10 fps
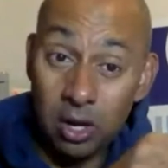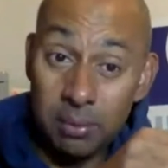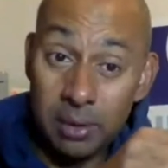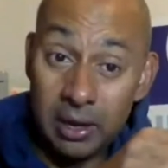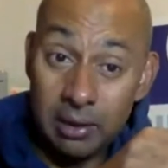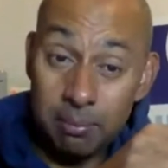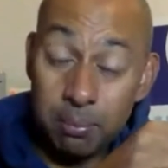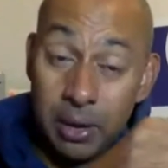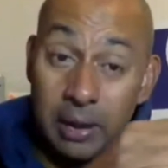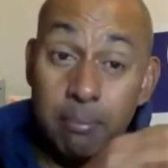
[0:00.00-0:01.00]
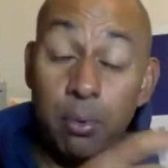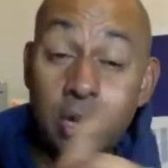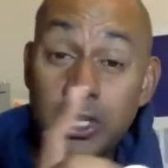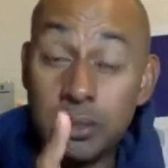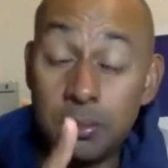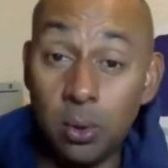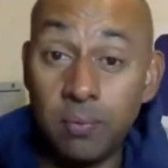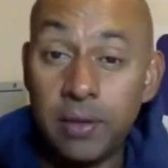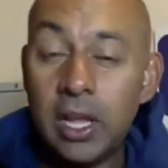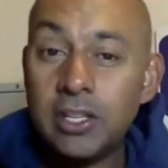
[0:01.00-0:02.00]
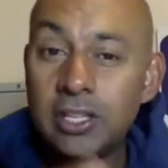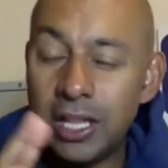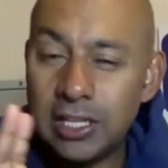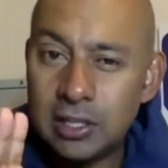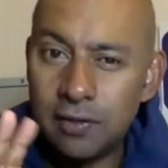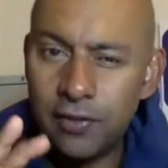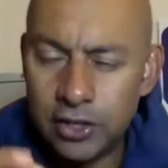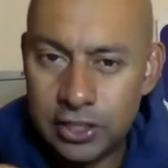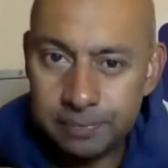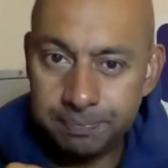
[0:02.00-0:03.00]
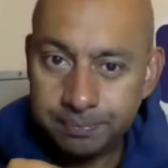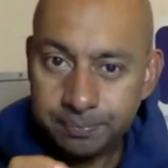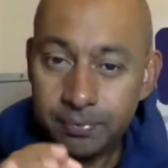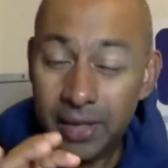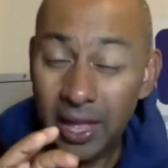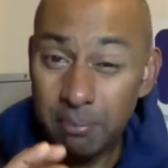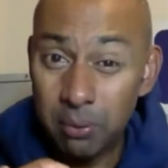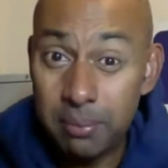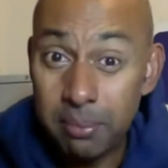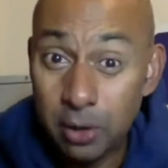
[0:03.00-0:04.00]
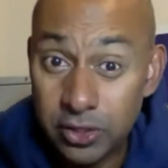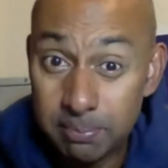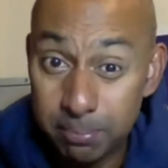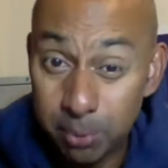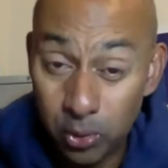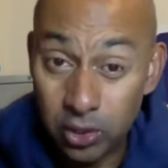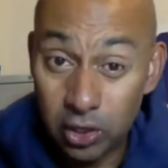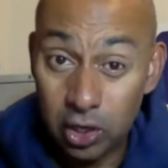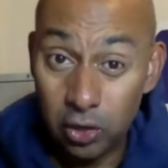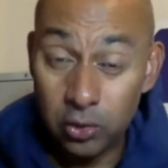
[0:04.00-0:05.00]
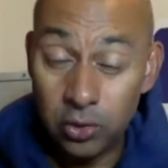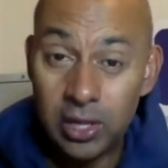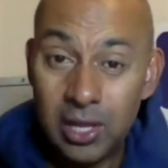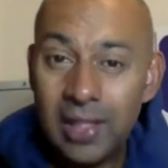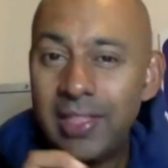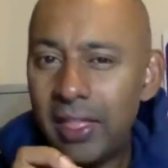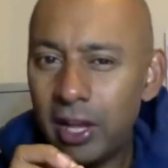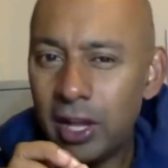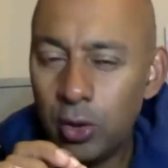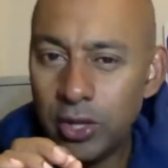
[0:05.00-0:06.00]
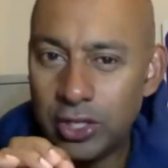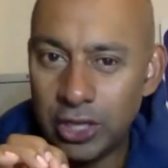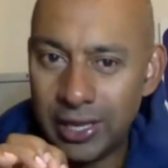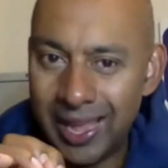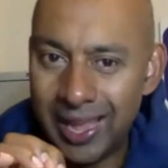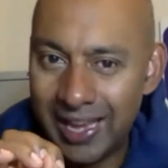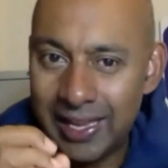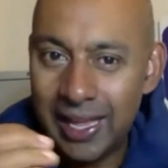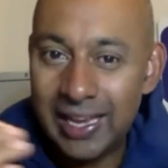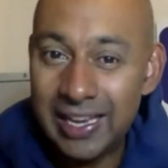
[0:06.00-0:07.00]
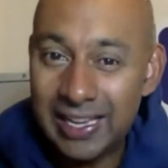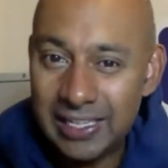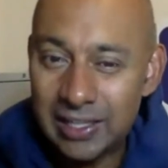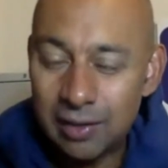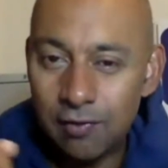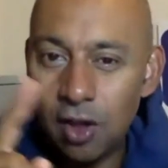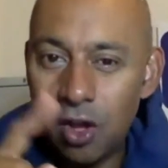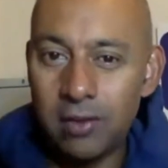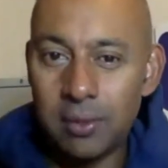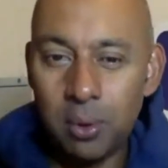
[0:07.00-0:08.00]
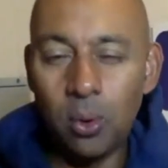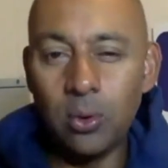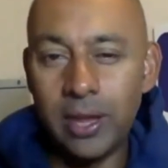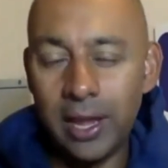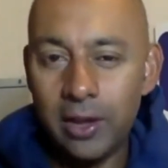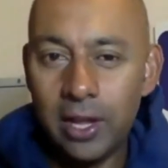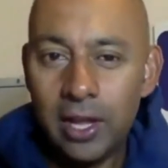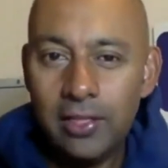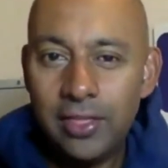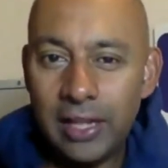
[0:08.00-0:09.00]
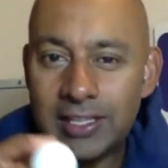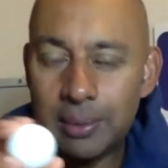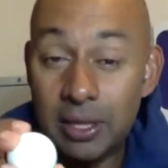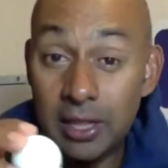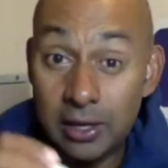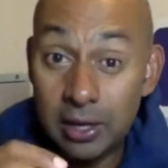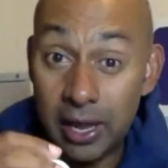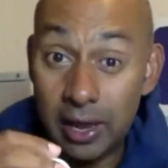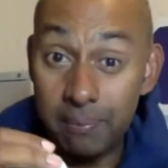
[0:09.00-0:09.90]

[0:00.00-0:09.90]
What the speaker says: a little bit and brush the ball. So that's the first and probably the most important clue. The other clue that you can get is the flight of the ball. Now, that's something that